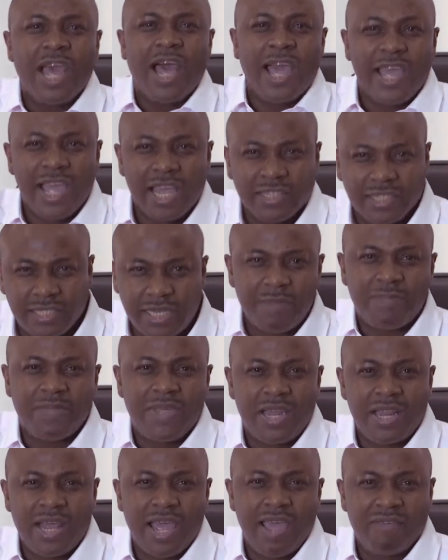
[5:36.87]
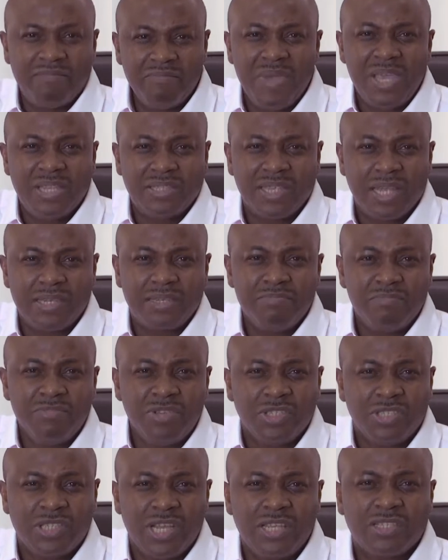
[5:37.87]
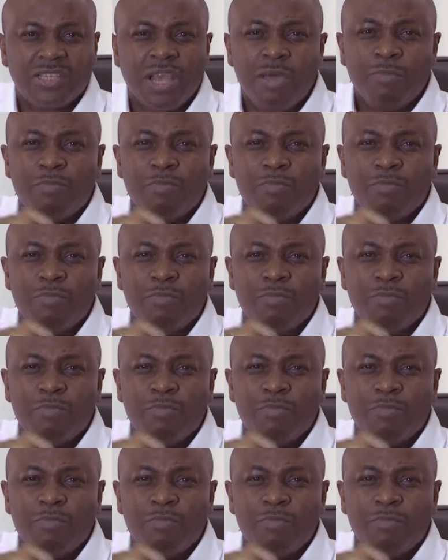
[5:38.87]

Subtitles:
I accept that I have made certain mistakes,